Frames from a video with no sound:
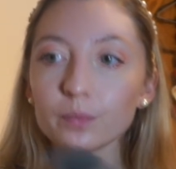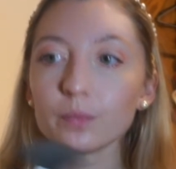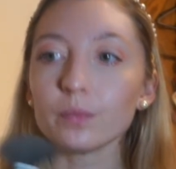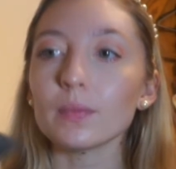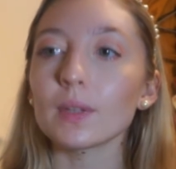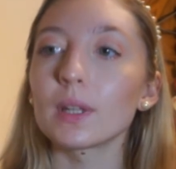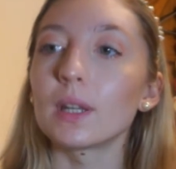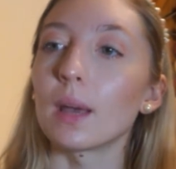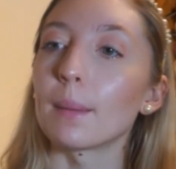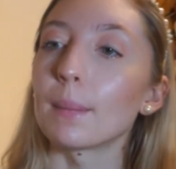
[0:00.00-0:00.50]

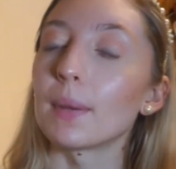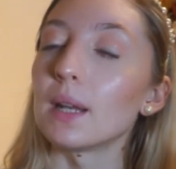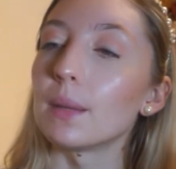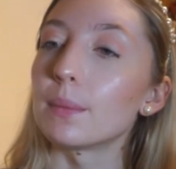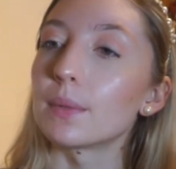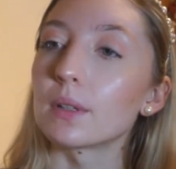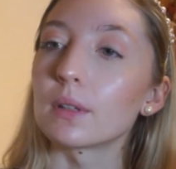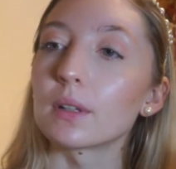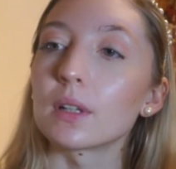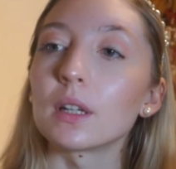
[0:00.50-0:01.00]
yeah, my lips are
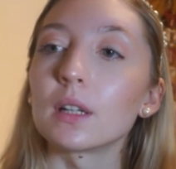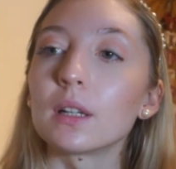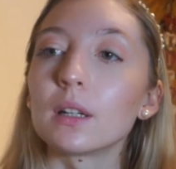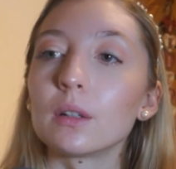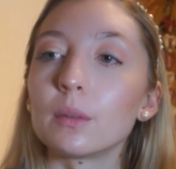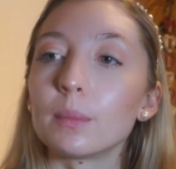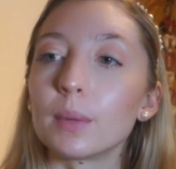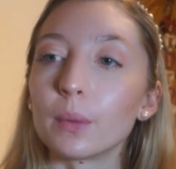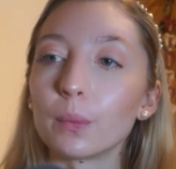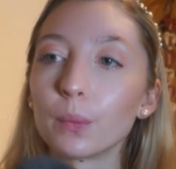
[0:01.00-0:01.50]
looking a little
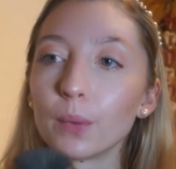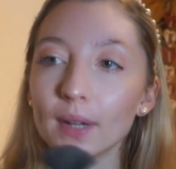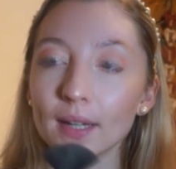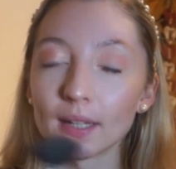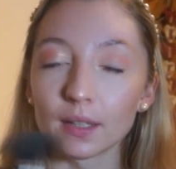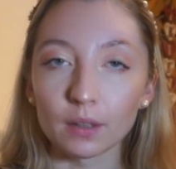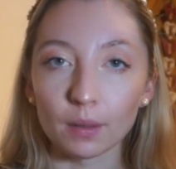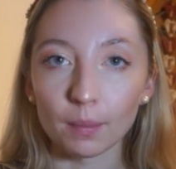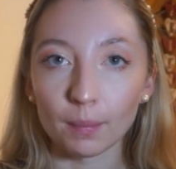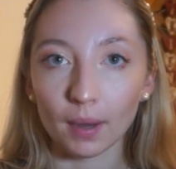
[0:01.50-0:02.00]
bit weird in
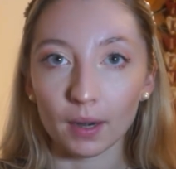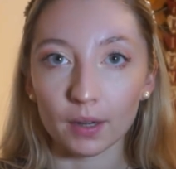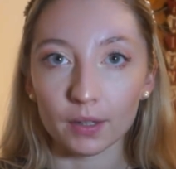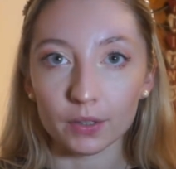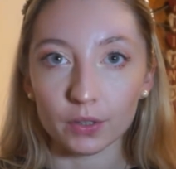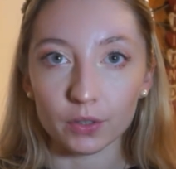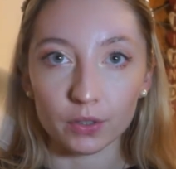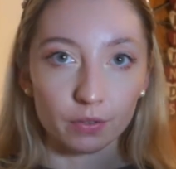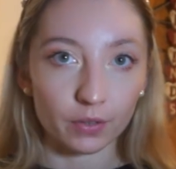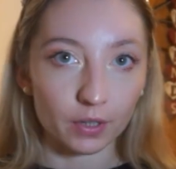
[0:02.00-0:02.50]
comparison
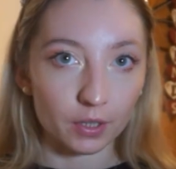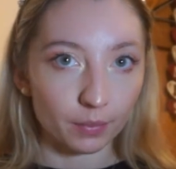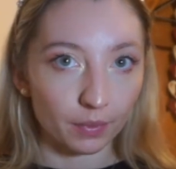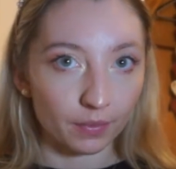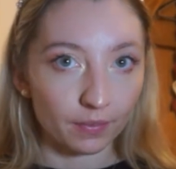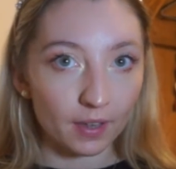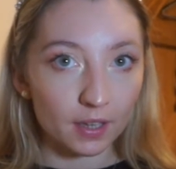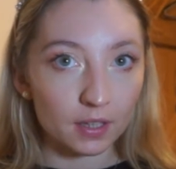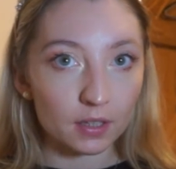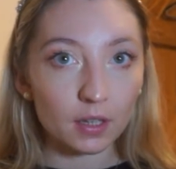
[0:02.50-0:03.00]
to the rest of my
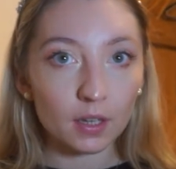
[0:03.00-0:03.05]
face.